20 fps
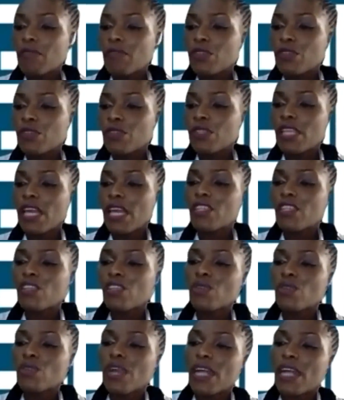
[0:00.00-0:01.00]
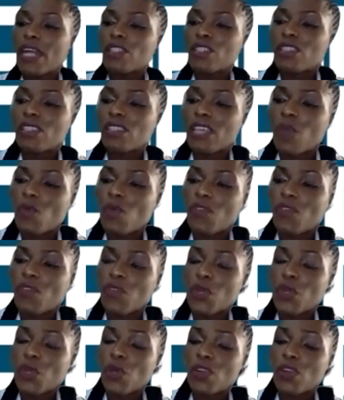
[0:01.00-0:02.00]
you said you had to stay with
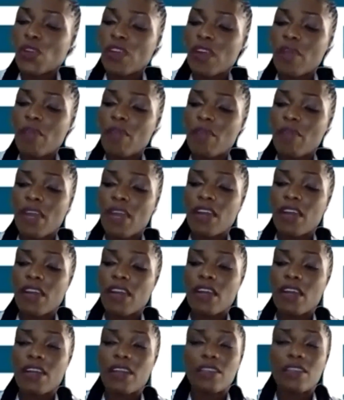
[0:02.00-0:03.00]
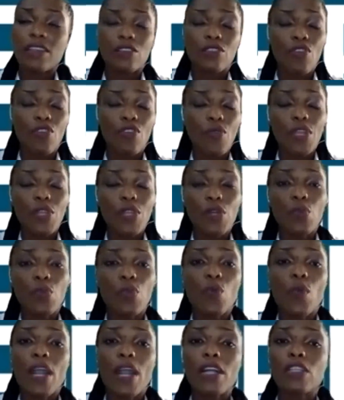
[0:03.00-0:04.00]
your grandma growing up
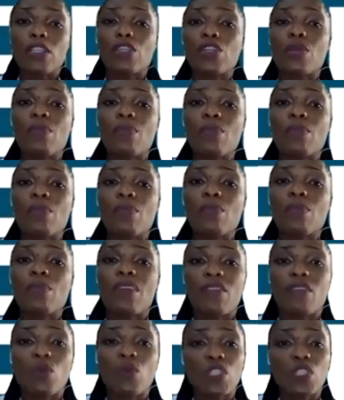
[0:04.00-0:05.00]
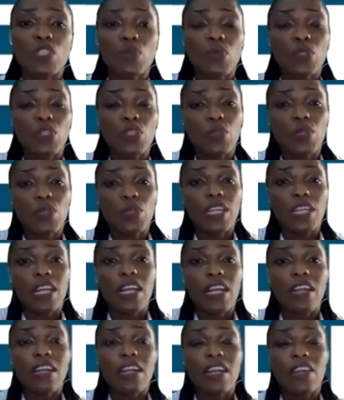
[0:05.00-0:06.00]
while your mother was pursuing her
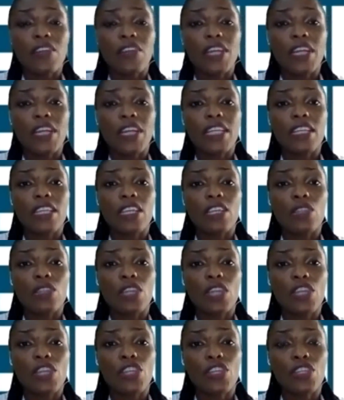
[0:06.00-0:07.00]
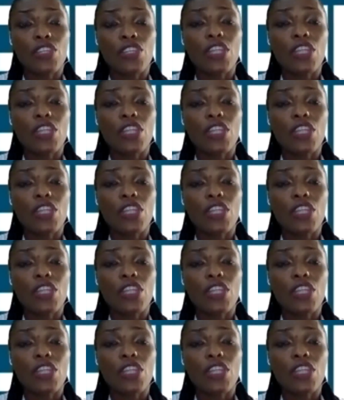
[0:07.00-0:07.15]
career in education.